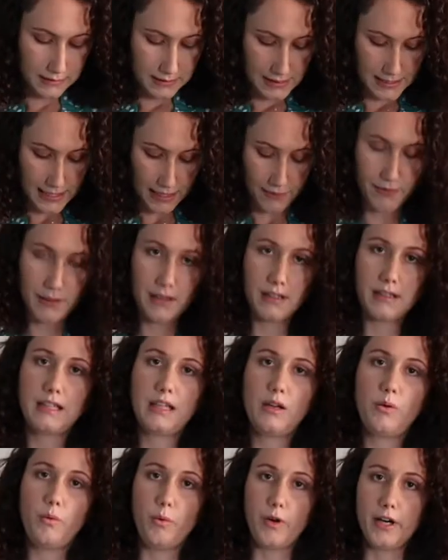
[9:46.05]

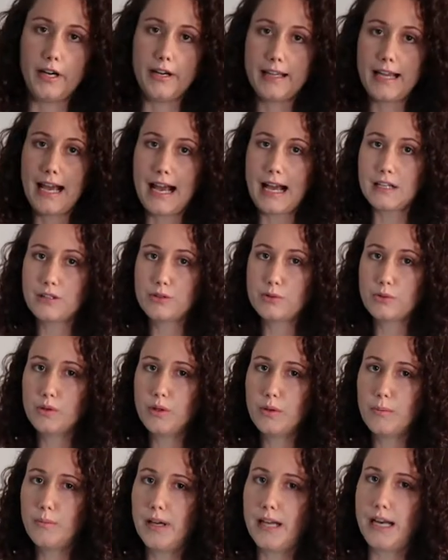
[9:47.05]
definitely work
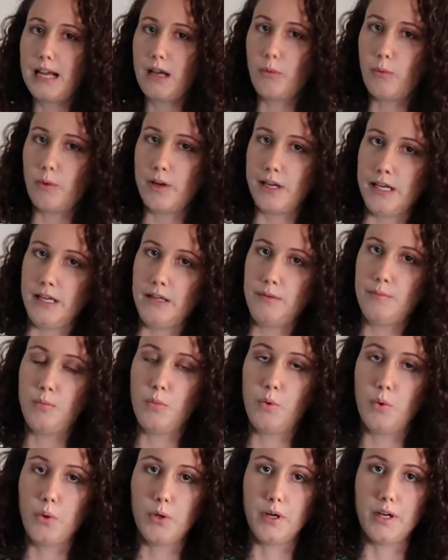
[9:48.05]
casual, but I wanted
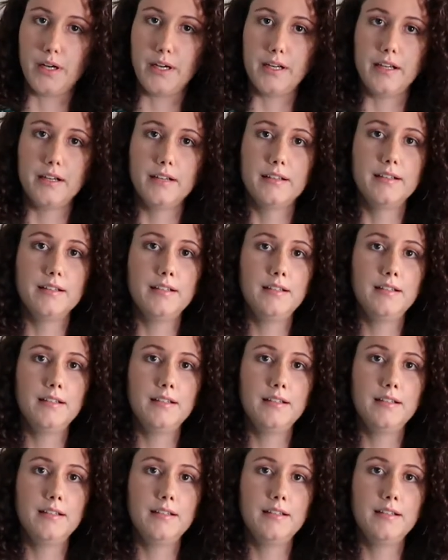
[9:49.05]
more